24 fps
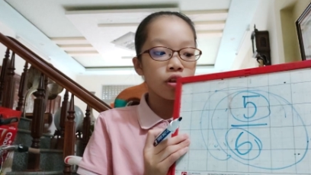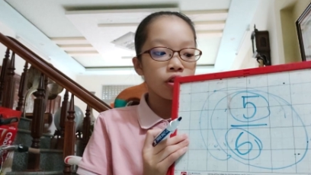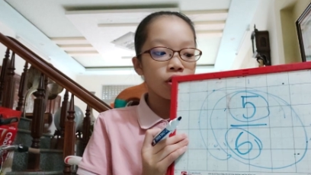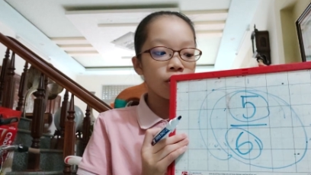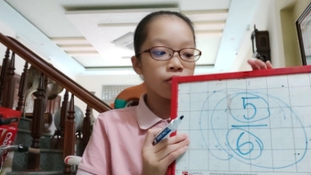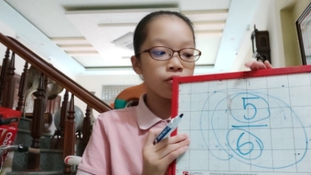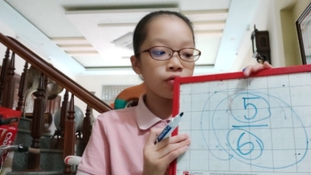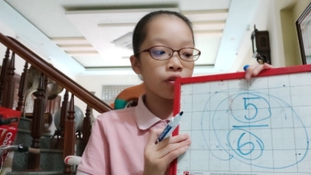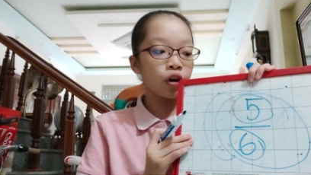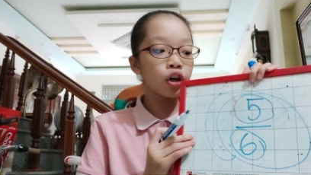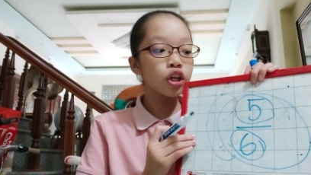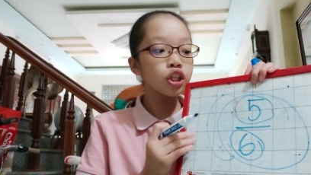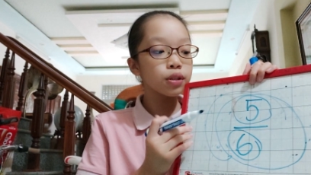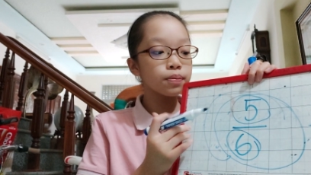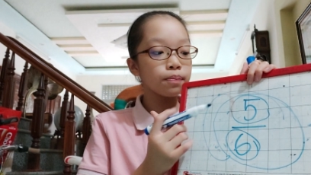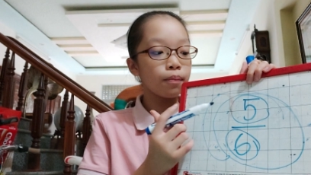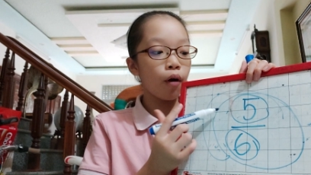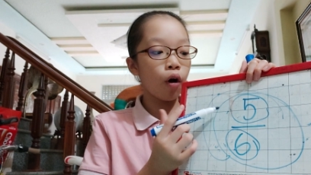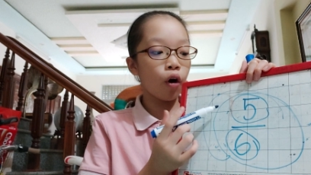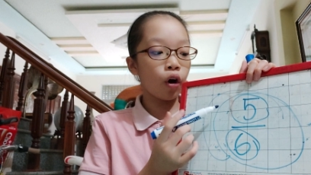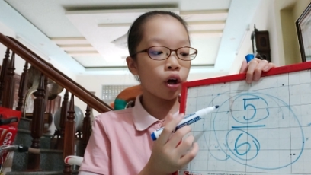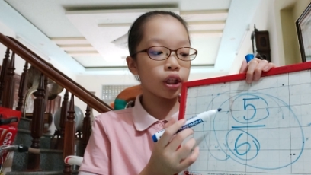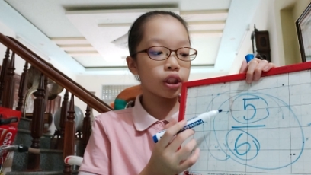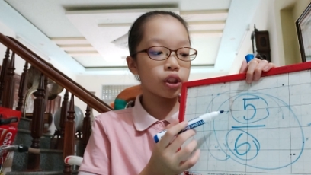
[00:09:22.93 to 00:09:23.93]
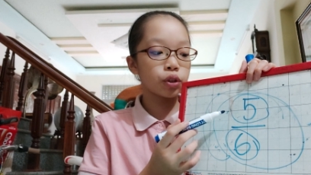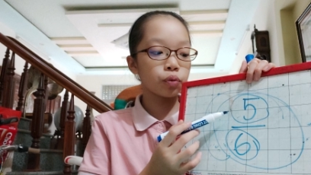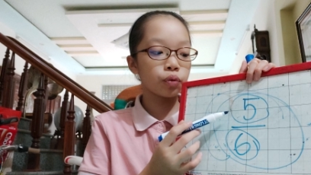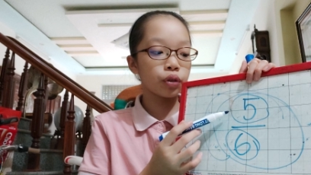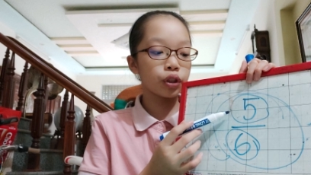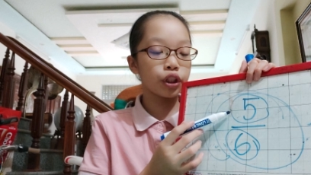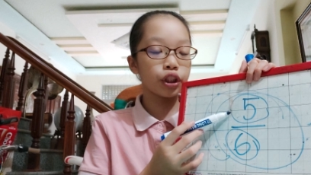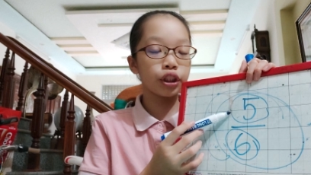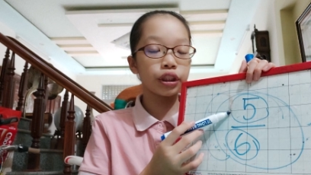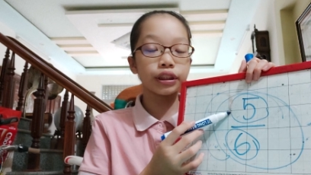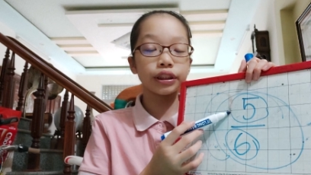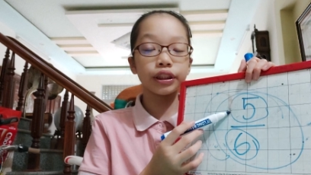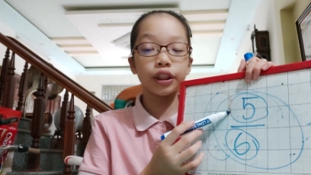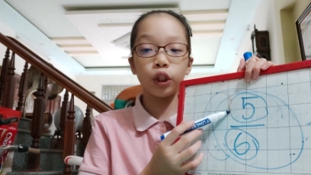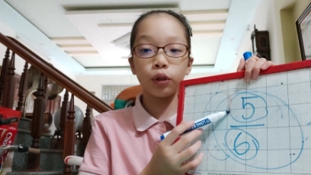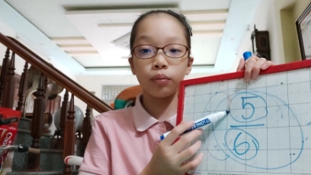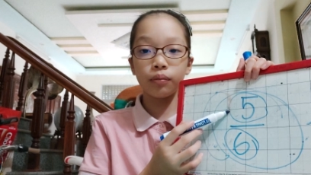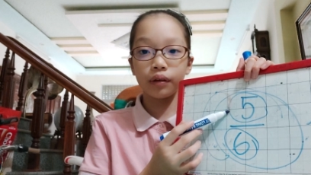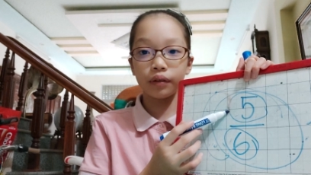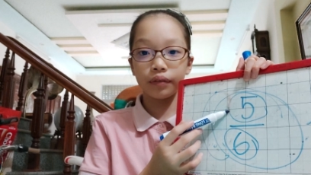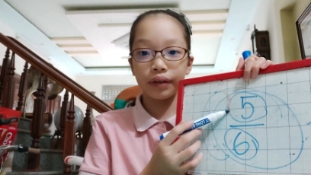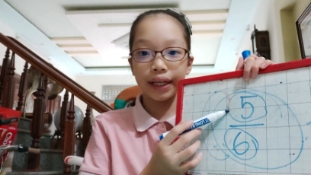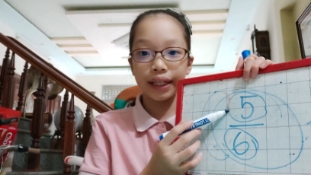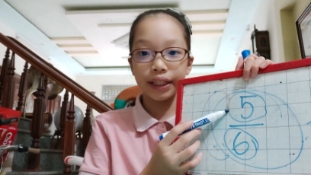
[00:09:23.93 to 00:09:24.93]
The first part, which is
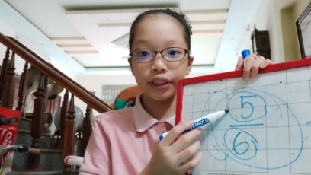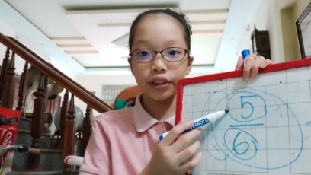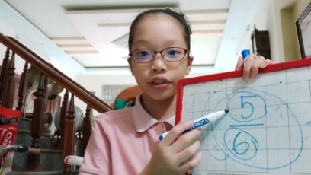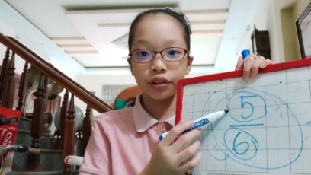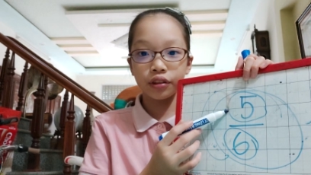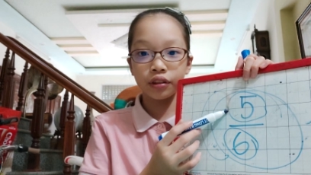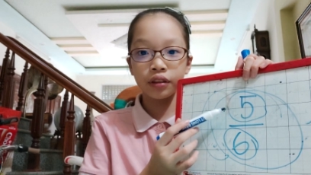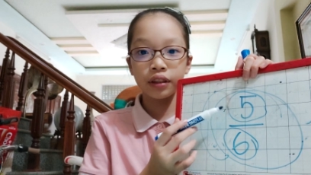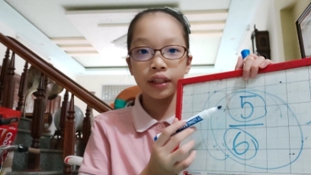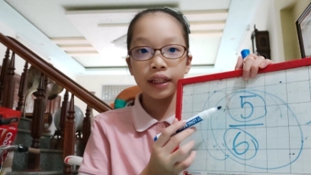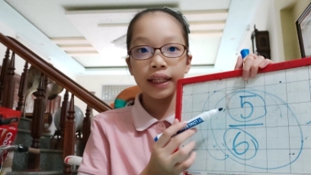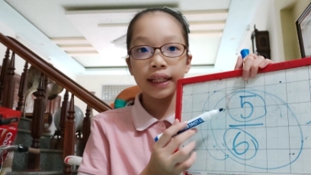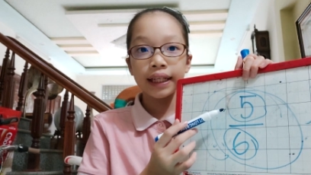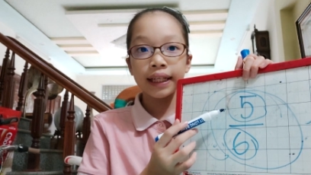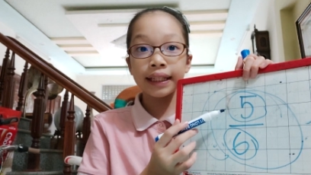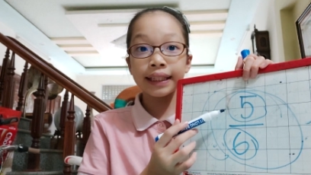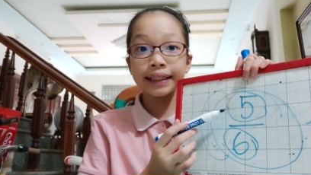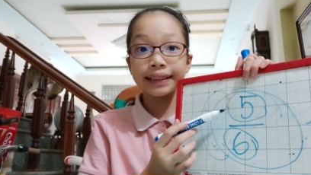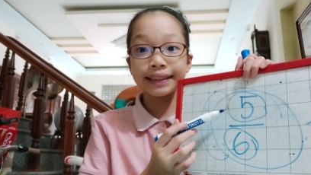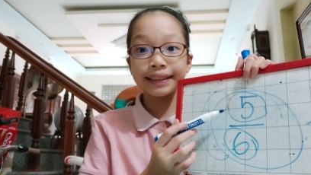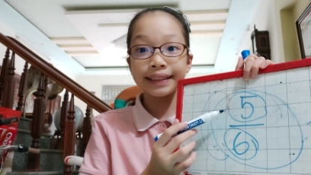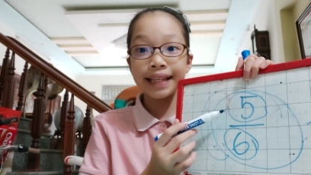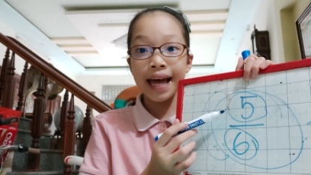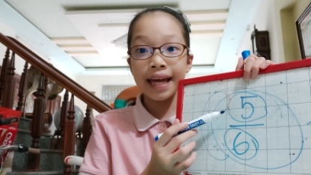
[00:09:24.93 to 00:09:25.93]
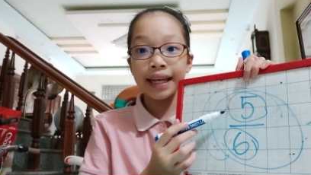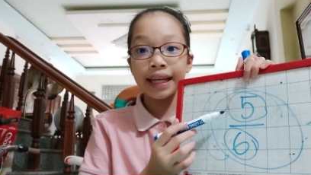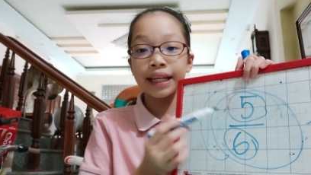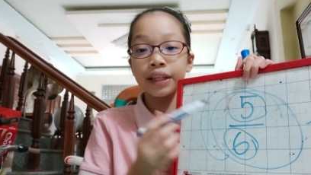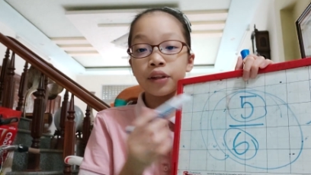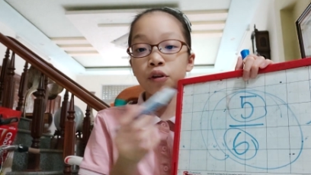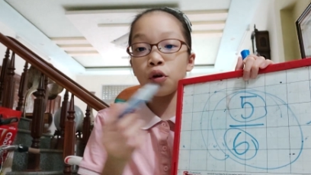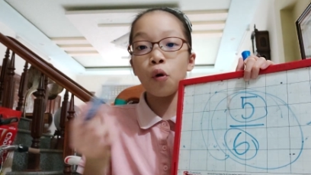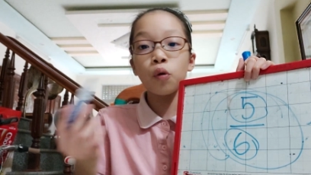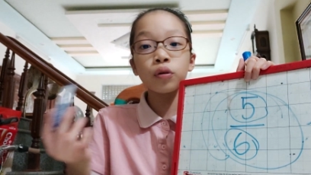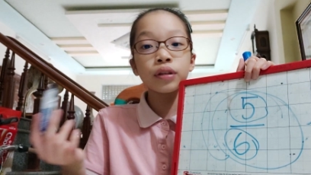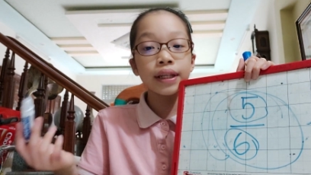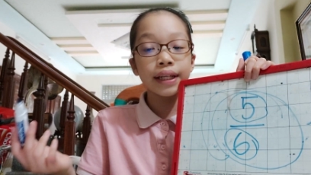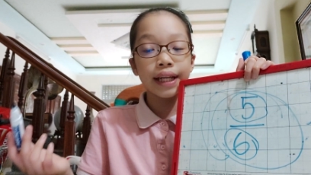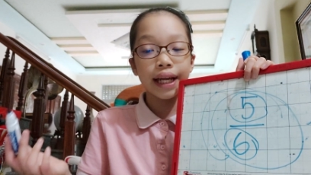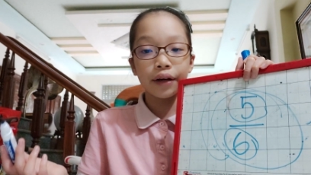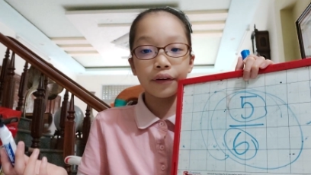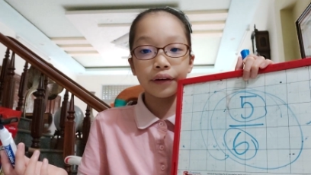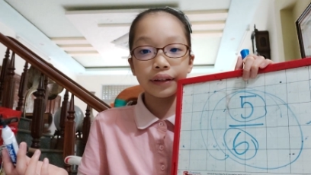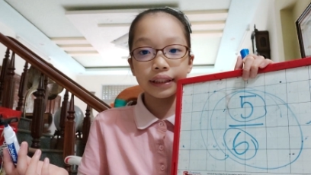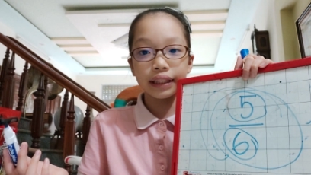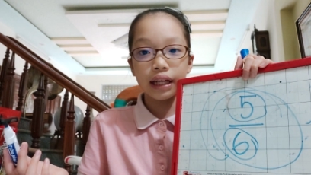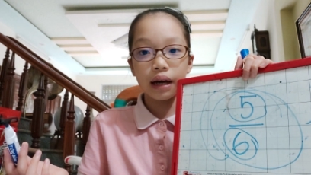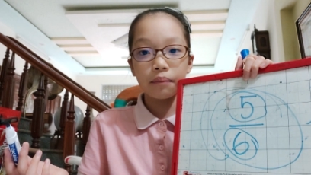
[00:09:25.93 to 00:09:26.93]
numerator, is said in
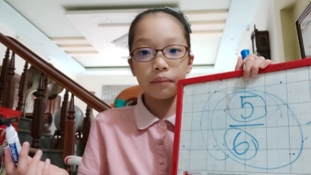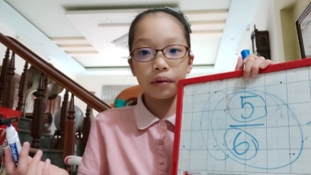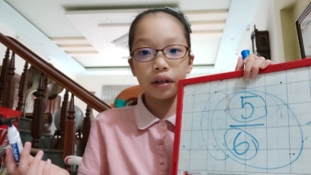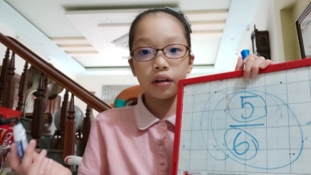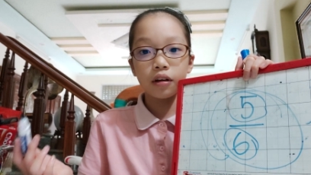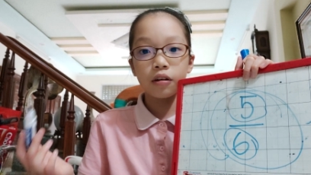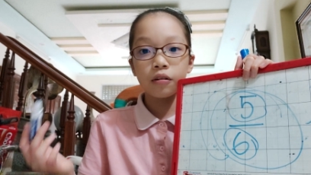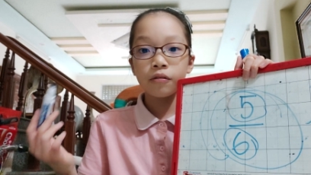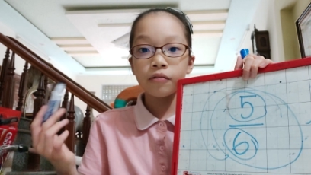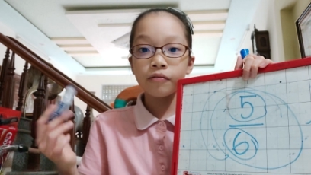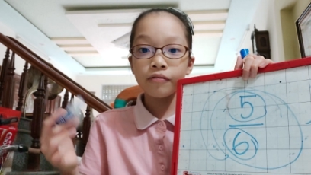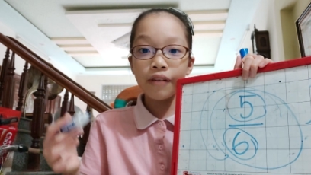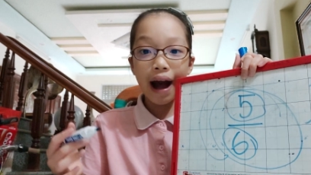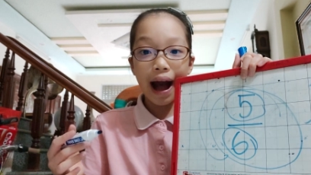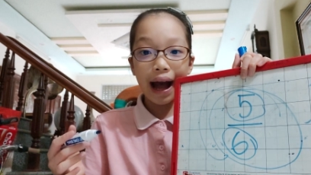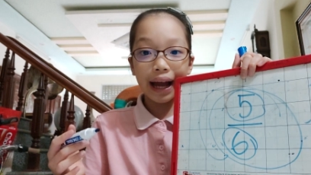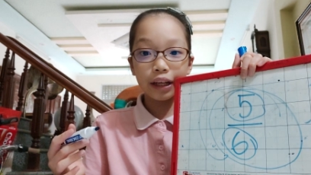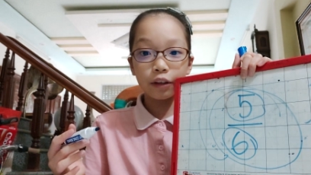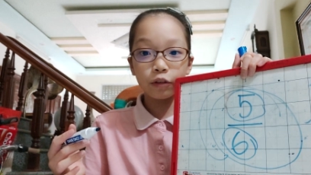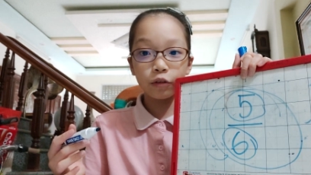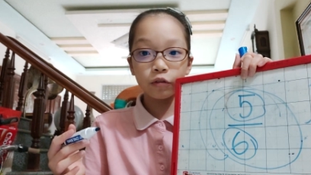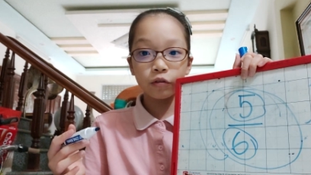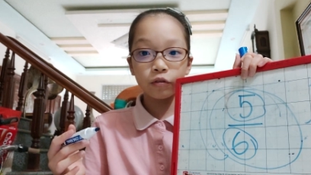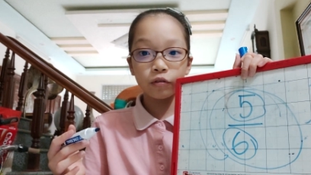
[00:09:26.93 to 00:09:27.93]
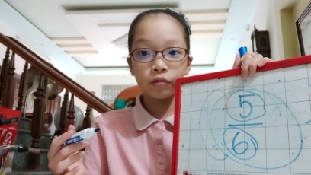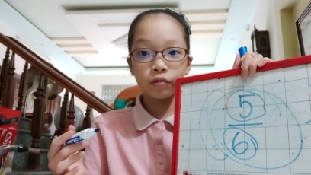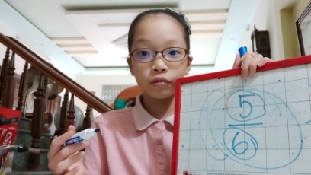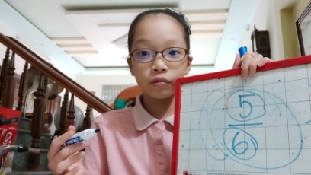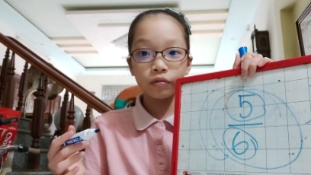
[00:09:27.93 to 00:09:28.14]
ordinary number, 5.